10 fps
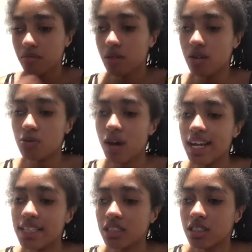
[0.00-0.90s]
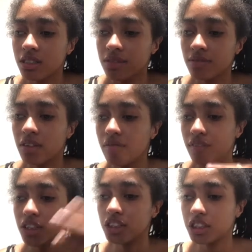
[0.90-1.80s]
was the
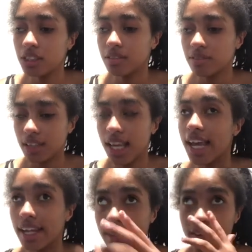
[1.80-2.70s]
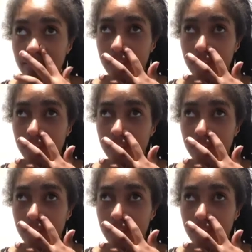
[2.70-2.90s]
first kitten.